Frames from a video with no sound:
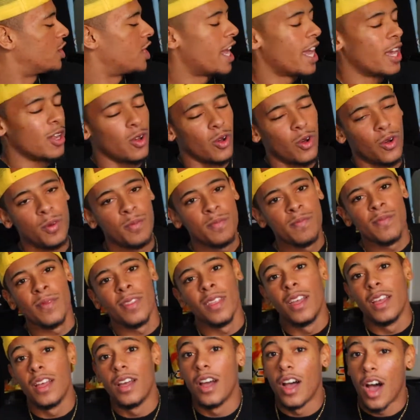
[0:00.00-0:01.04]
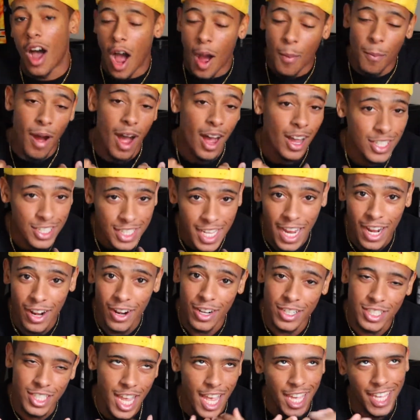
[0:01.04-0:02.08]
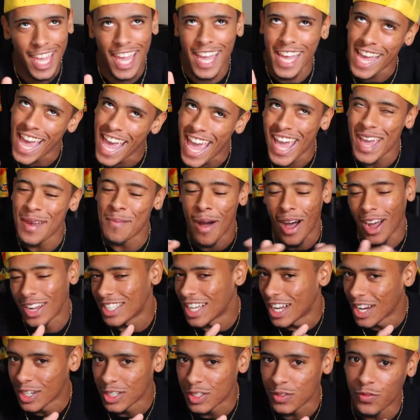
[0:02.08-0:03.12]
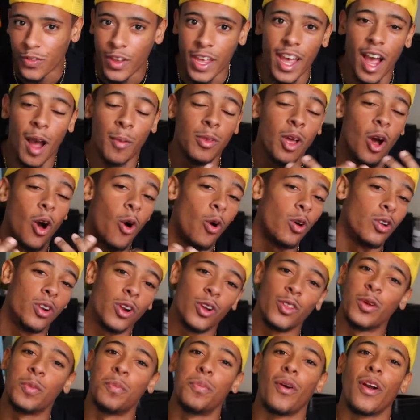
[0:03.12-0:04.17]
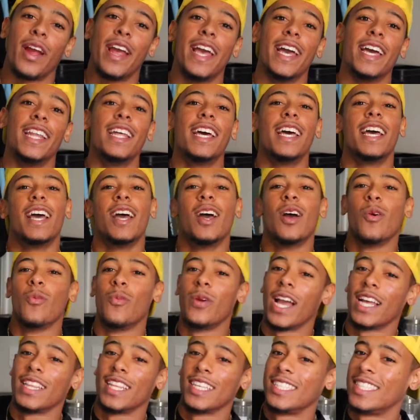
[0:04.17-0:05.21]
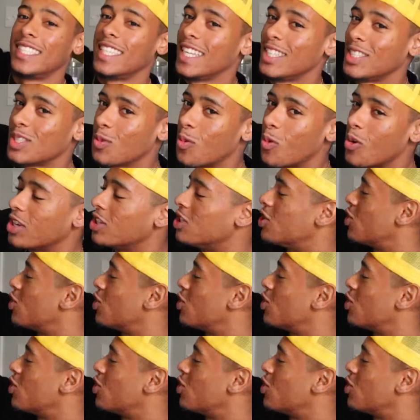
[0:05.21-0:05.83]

channel. I'm Myles Harris, aka Myles Harris Fit. I'm the owner of the brand. We got the season 1